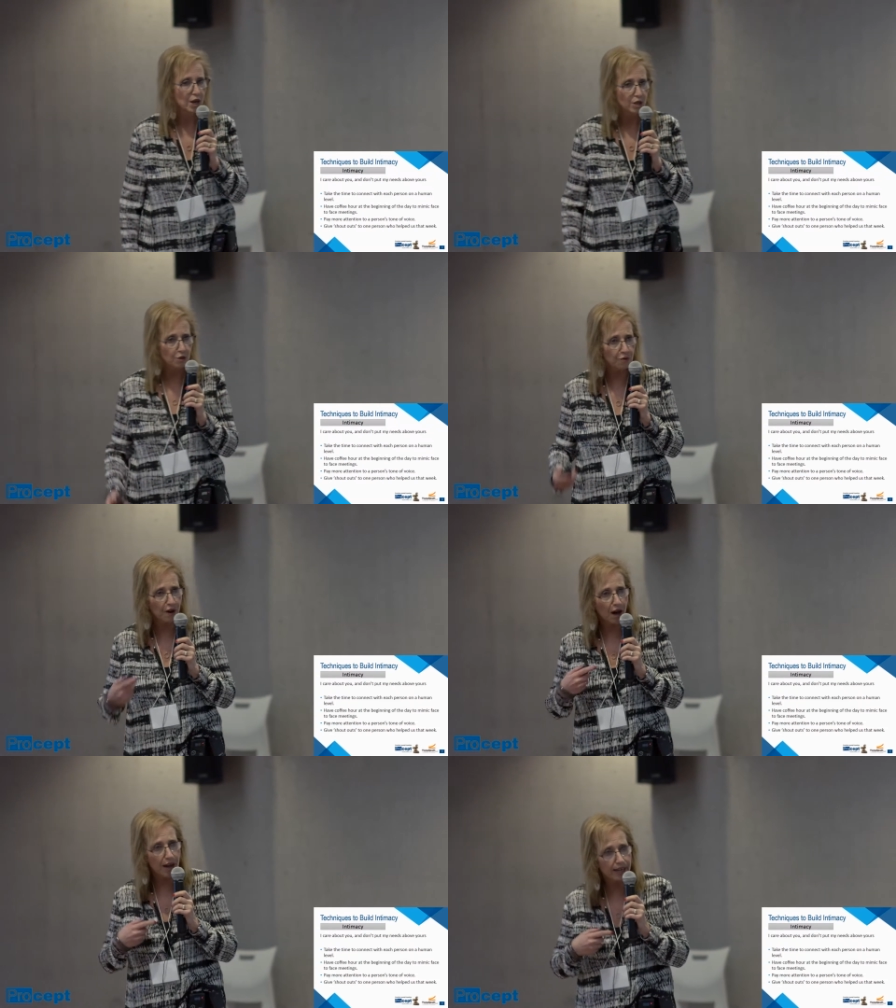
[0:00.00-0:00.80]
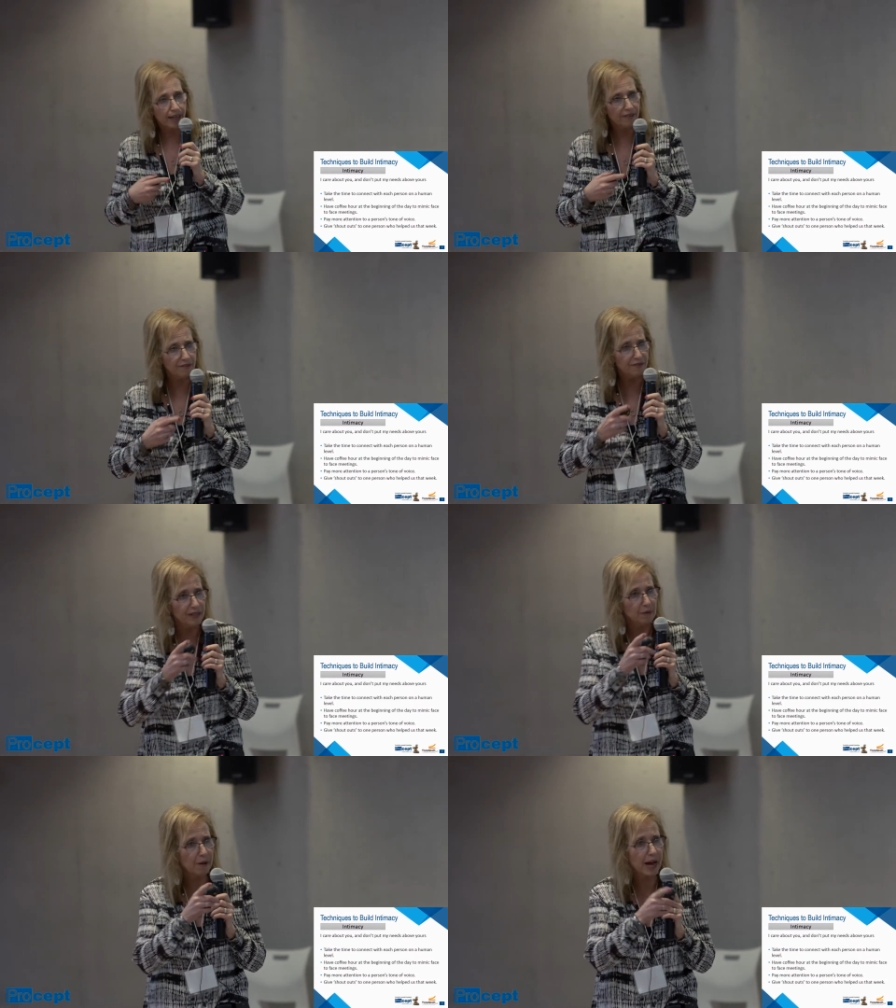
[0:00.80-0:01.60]
So, if I gave
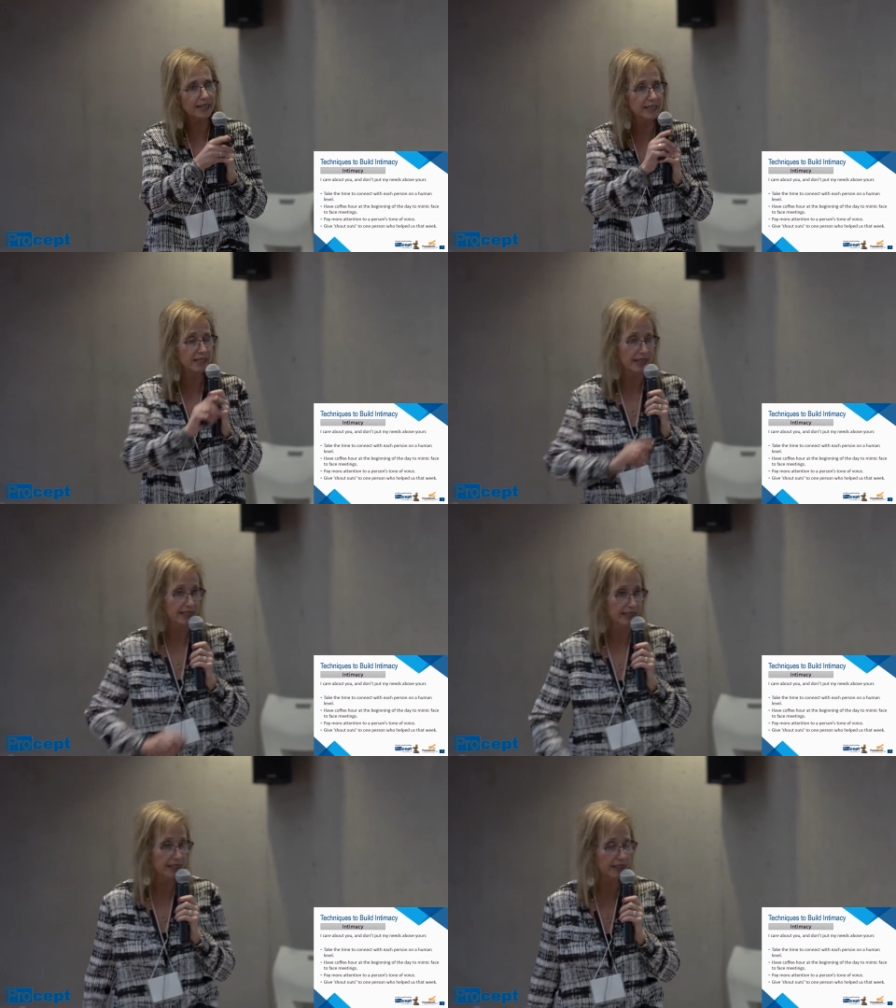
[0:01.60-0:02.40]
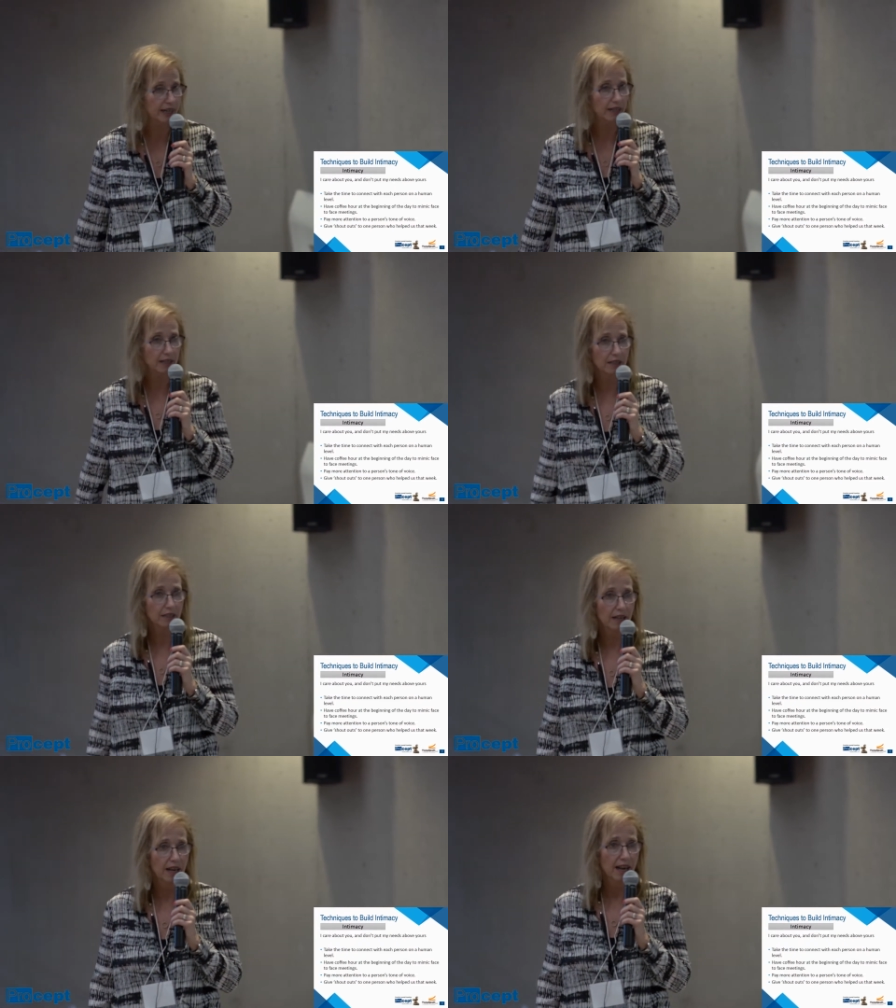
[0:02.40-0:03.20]
feedback to Daniela,
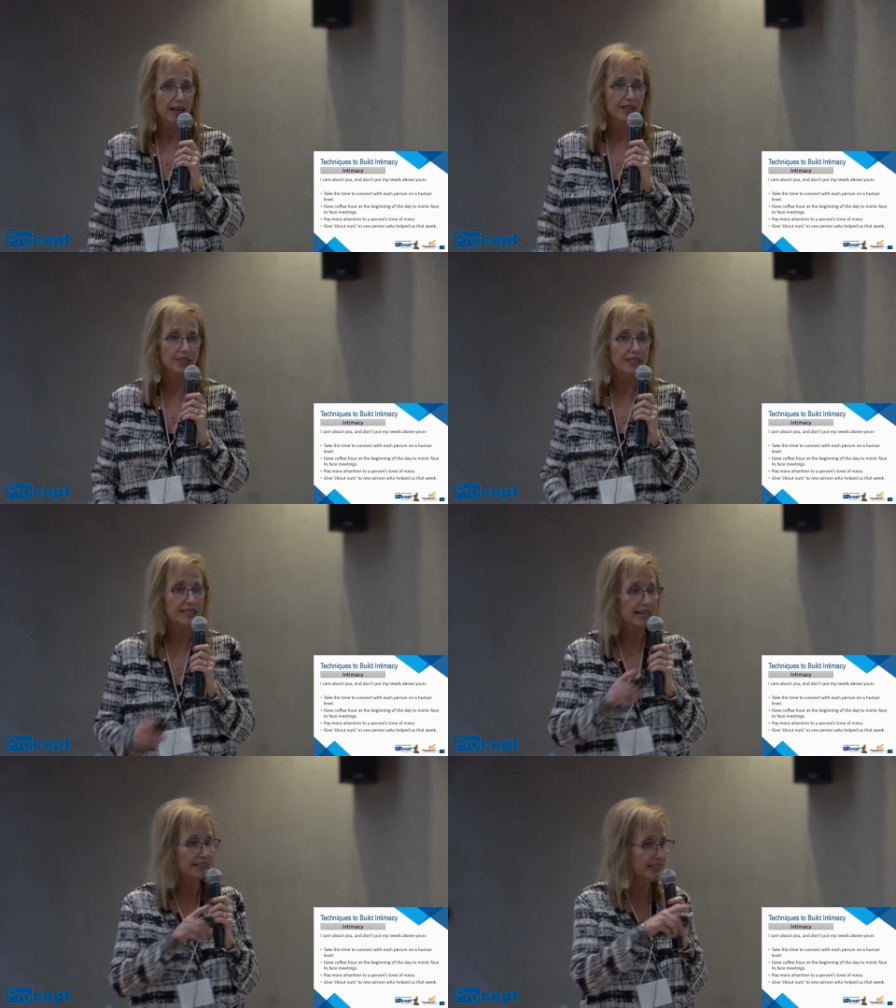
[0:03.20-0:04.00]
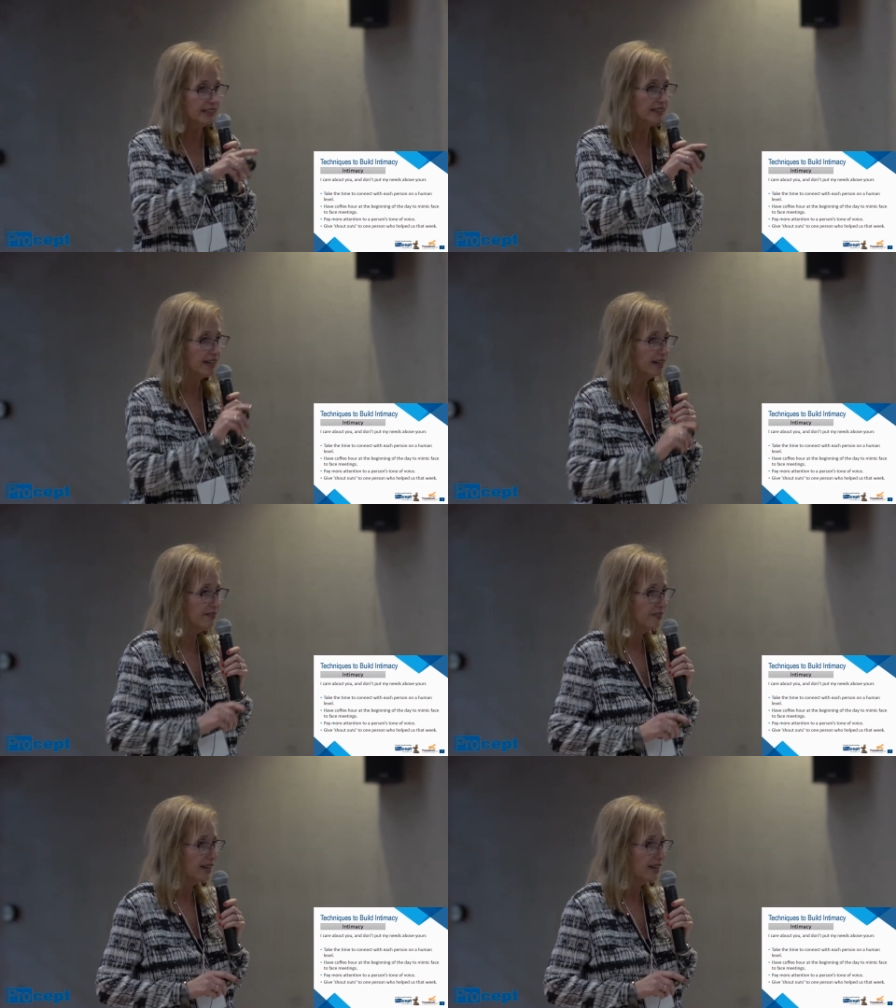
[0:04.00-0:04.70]
then Daniela,